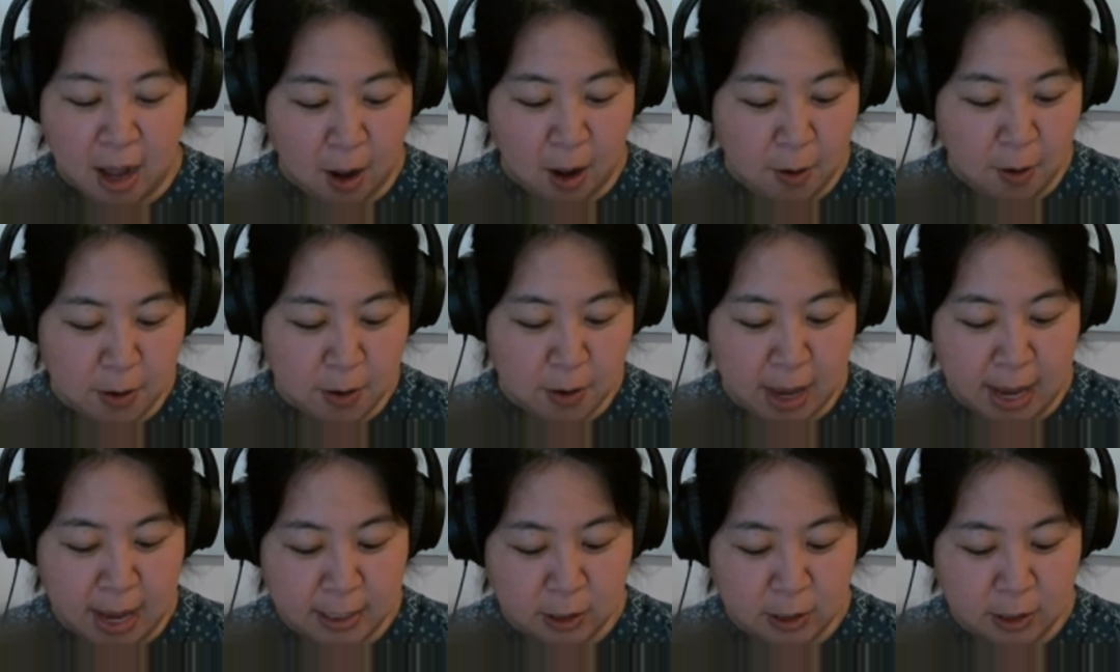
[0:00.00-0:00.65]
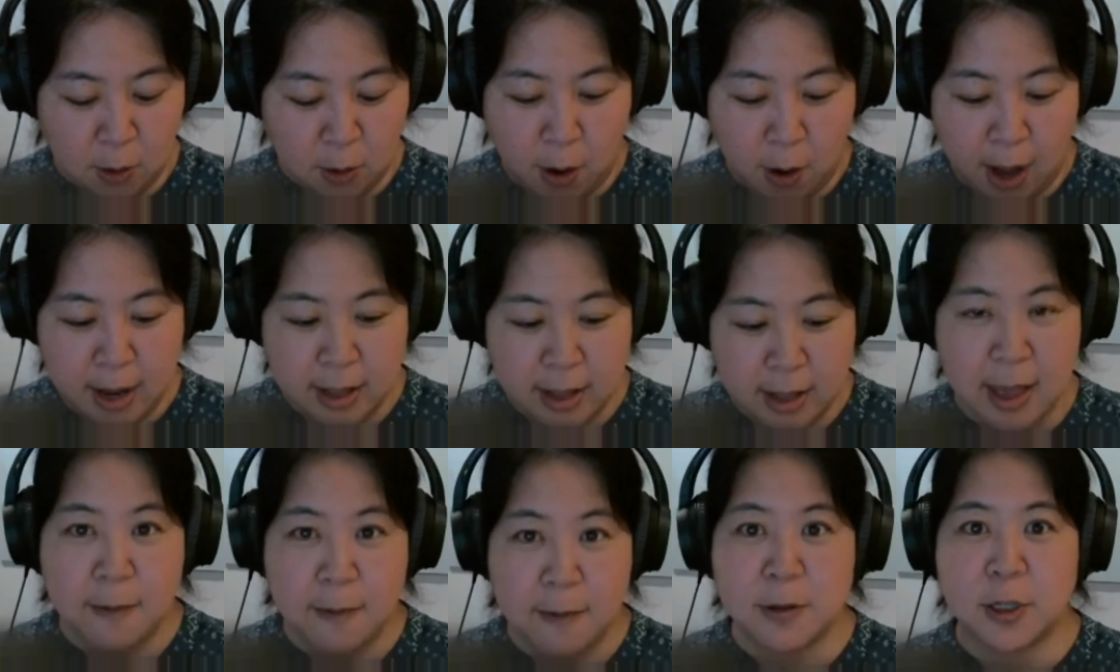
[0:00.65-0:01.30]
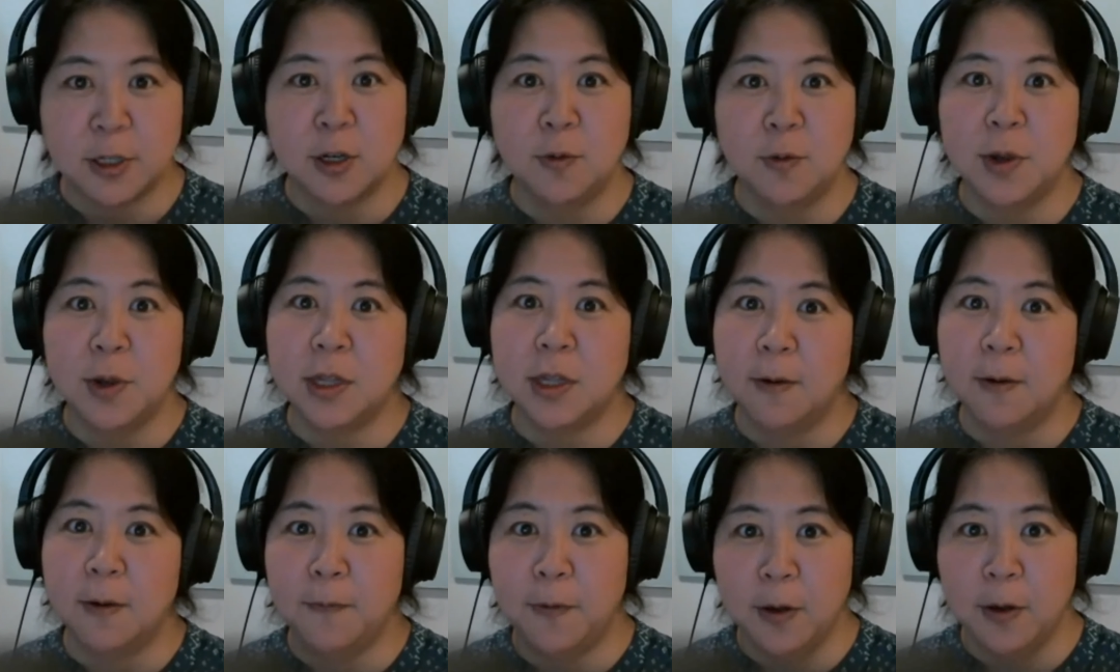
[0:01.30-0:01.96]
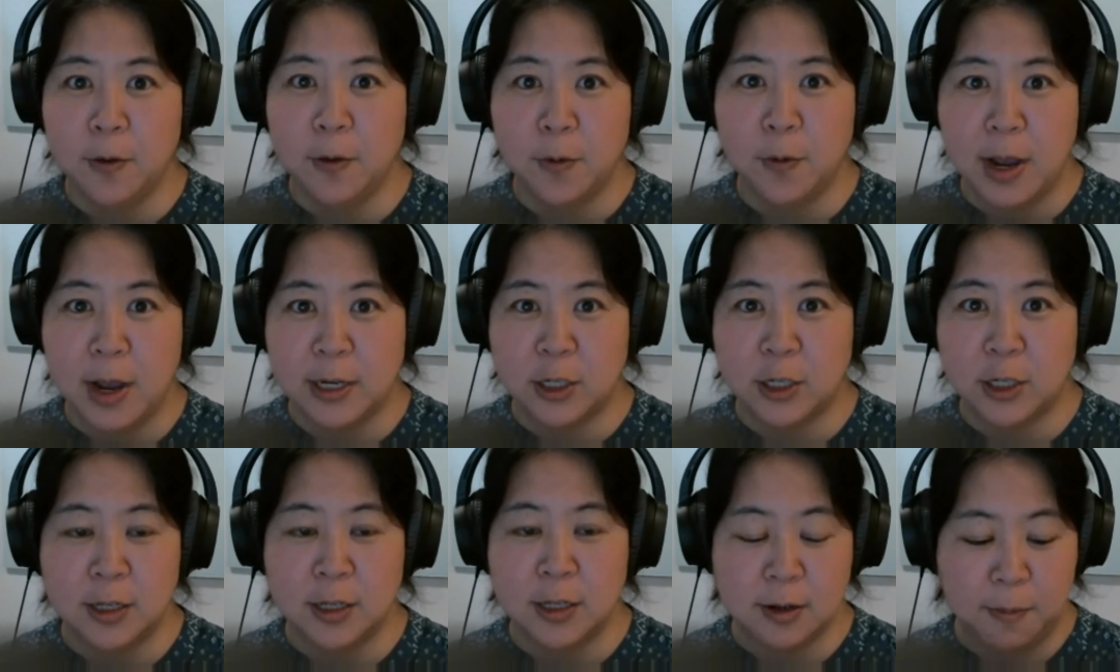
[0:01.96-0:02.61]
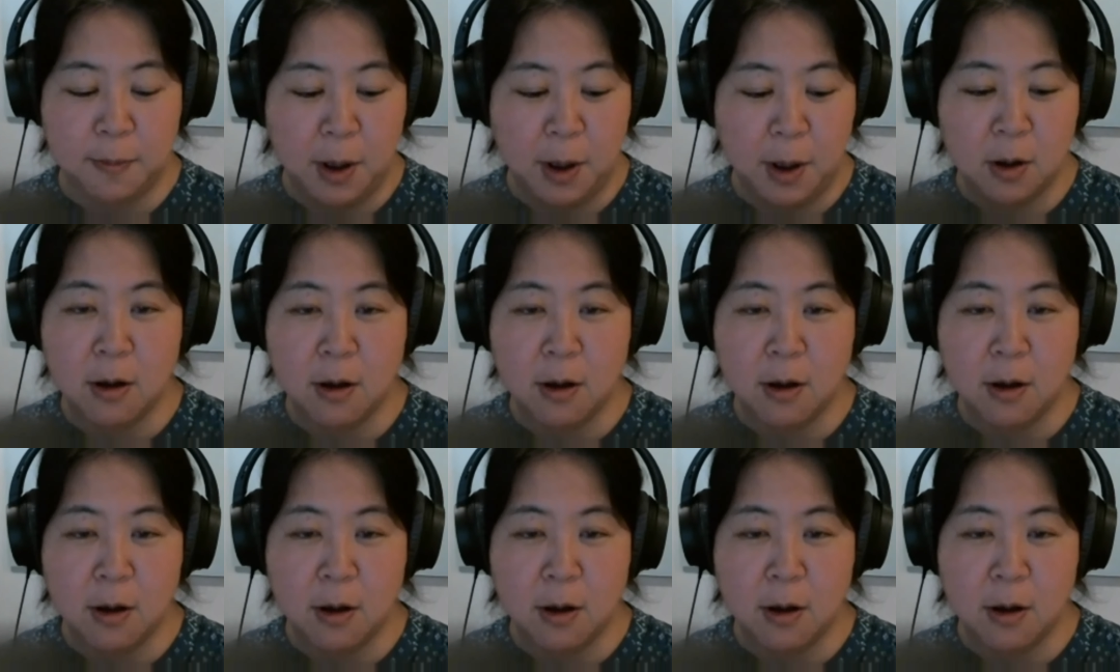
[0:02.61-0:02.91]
Okay, so I left you with a few questions about